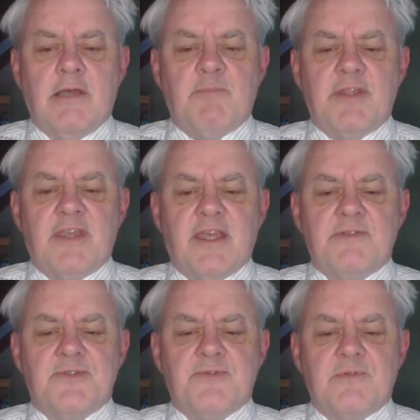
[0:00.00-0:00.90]
But the
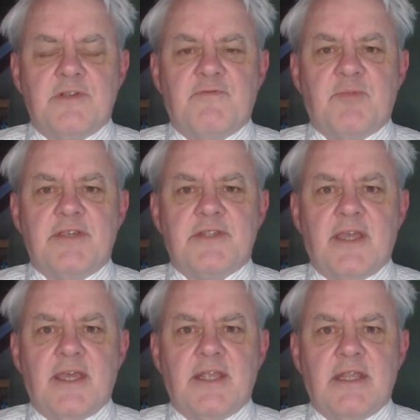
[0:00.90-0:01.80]
council have pressed
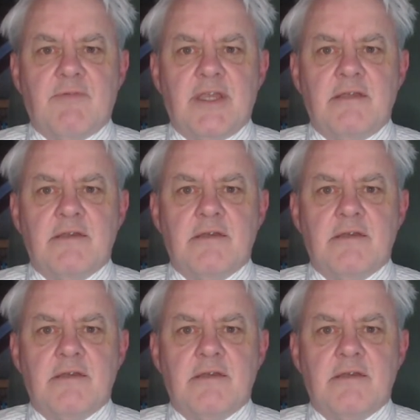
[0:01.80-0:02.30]
ahead anyway.